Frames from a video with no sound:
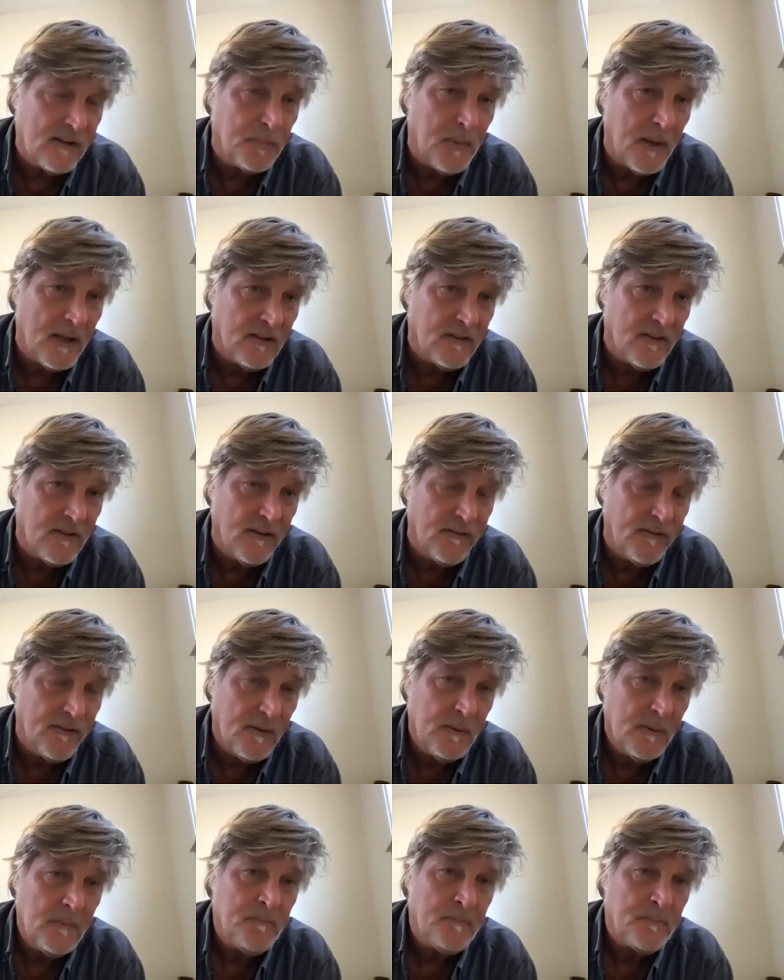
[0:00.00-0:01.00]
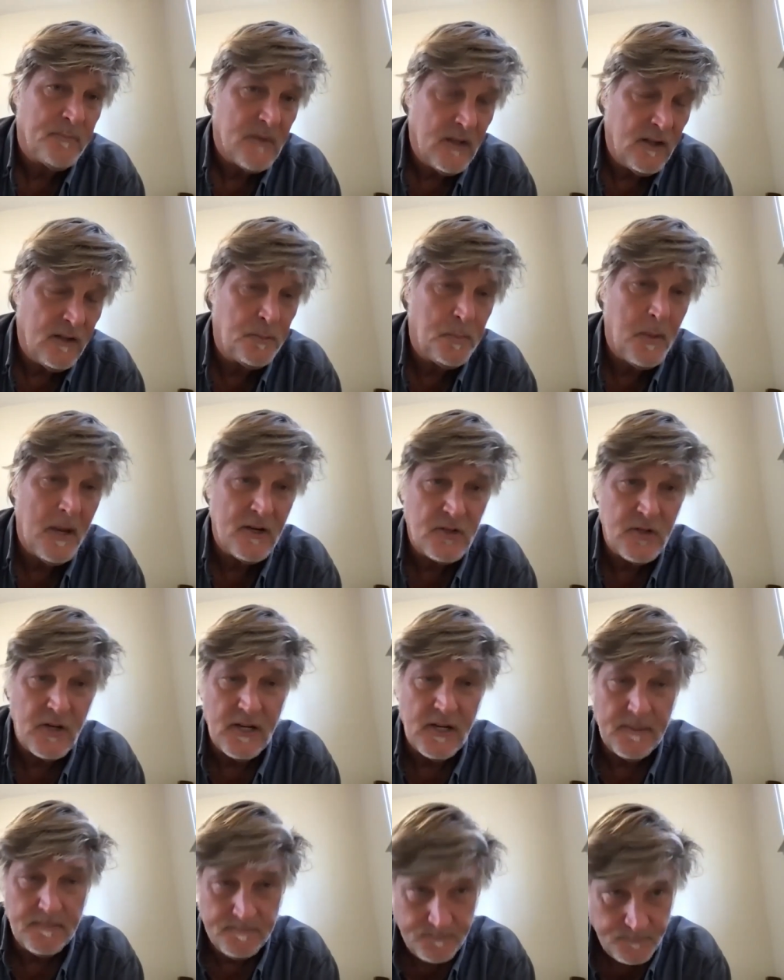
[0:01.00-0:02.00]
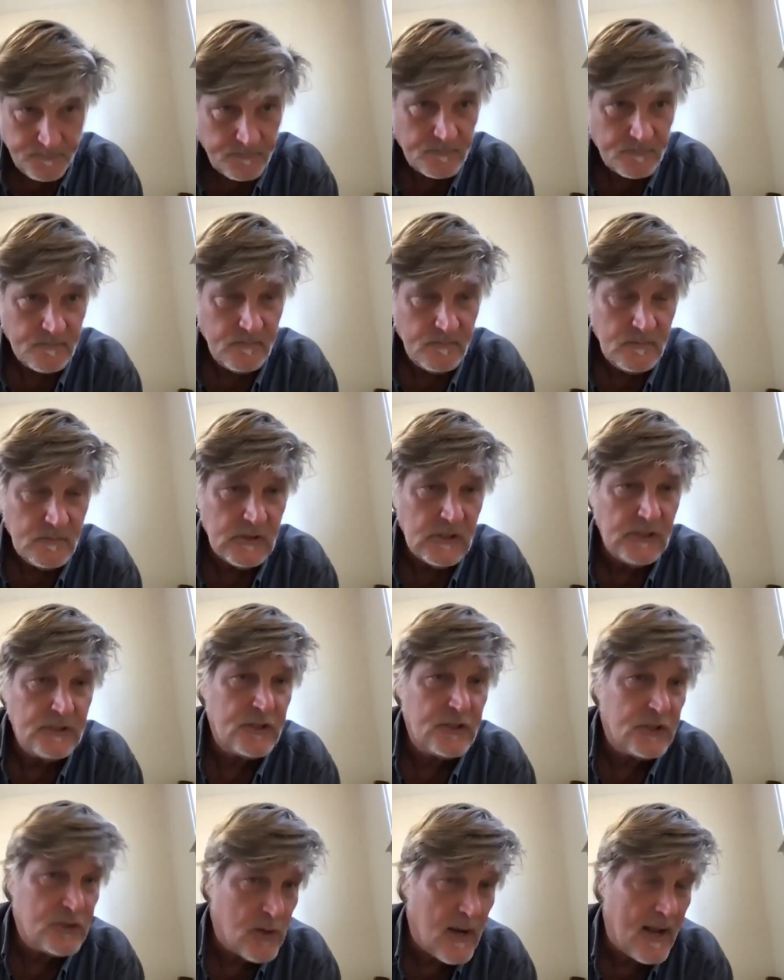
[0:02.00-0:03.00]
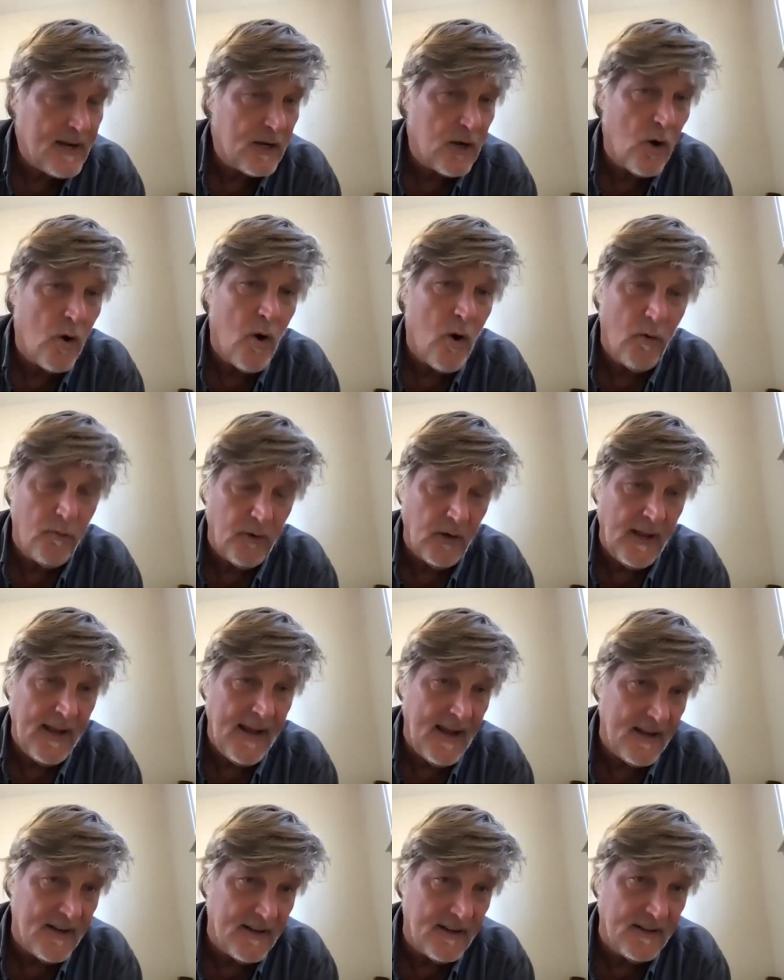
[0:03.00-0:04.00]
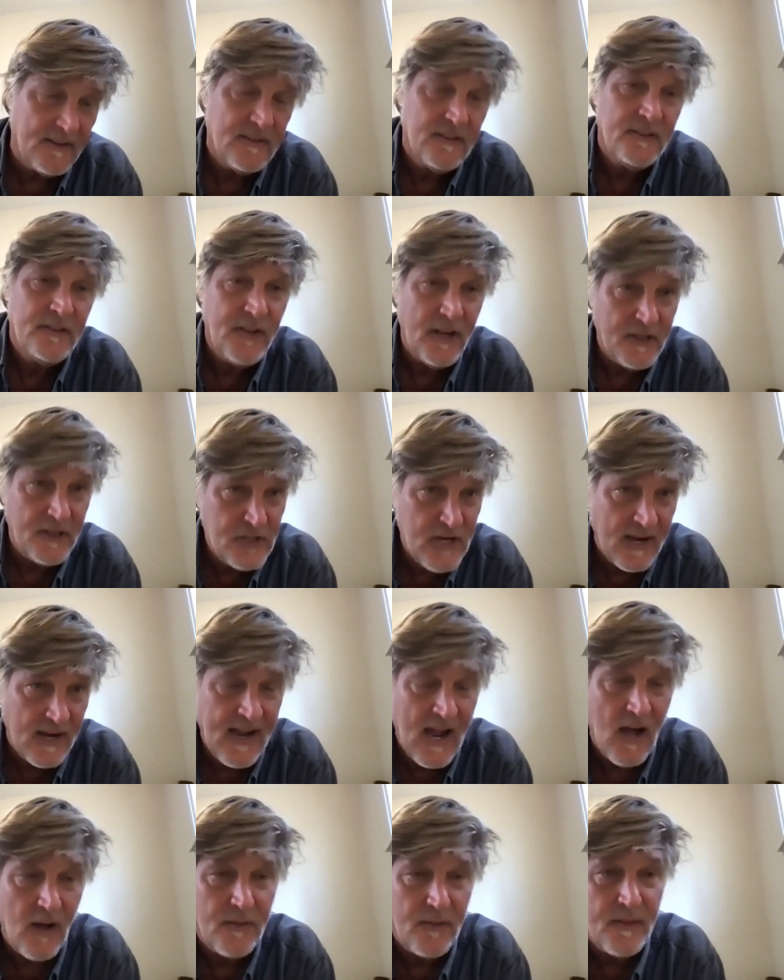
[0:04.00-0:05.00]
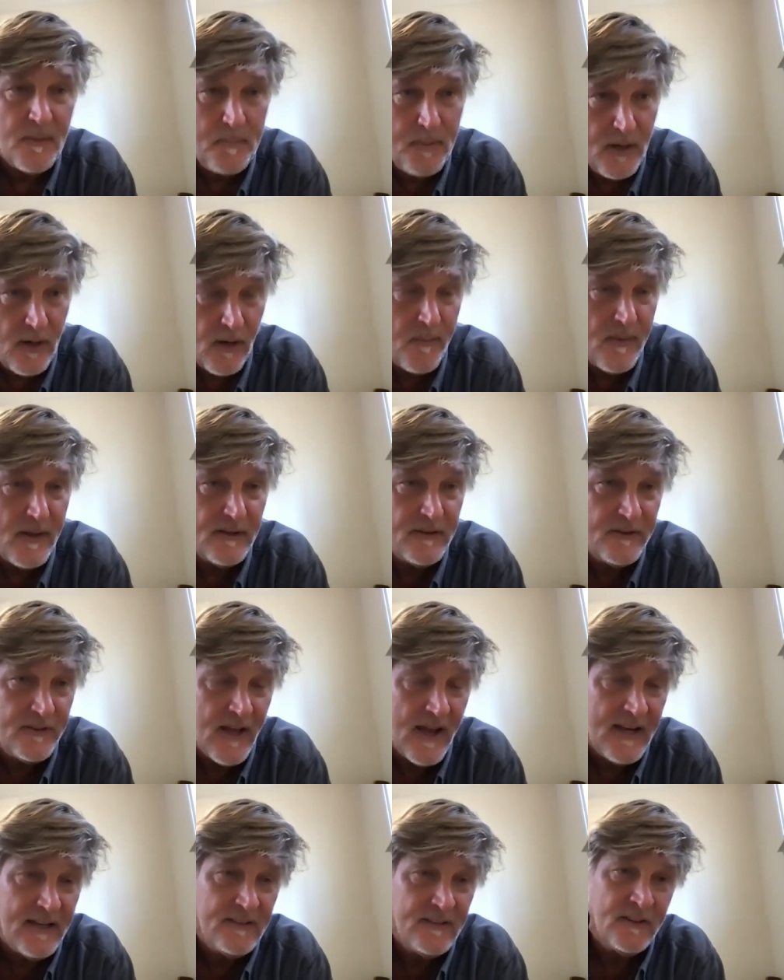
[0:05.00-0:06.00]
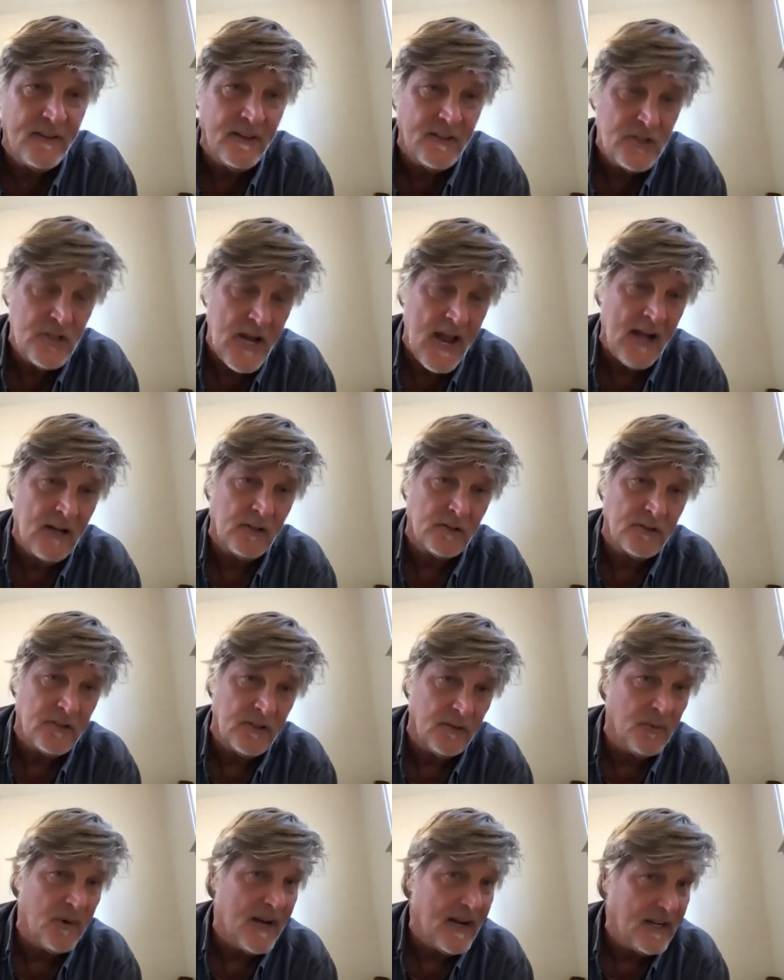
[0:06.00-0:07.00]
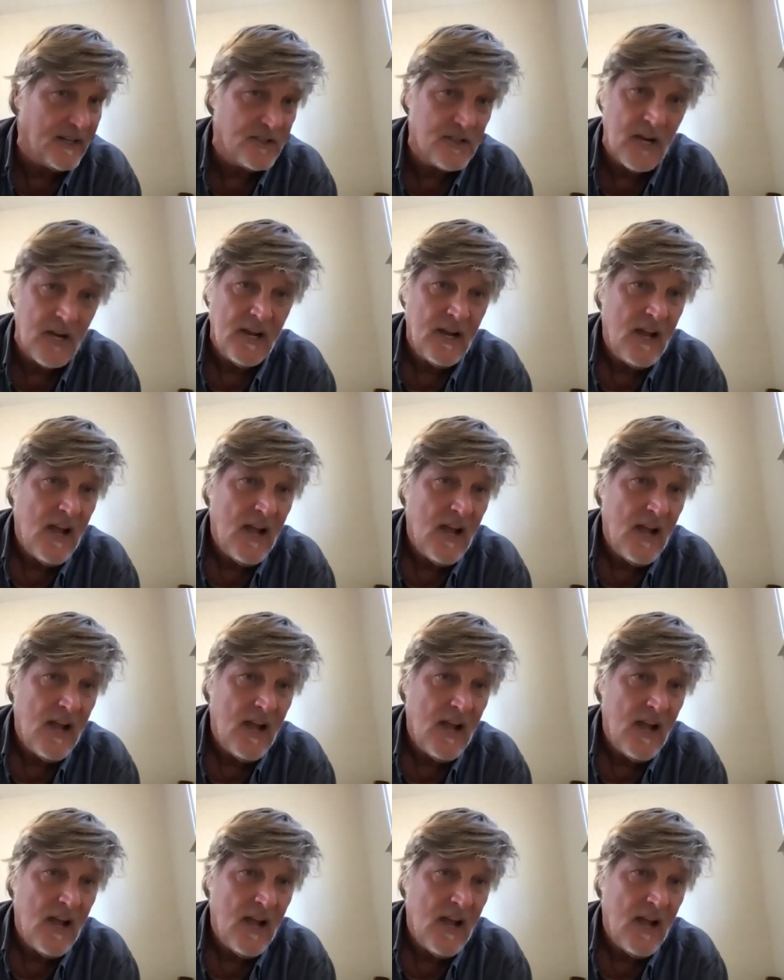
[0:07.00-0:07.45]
expensive, especially to try to go overland and say check out the pyramid sites in the Shackleton Range.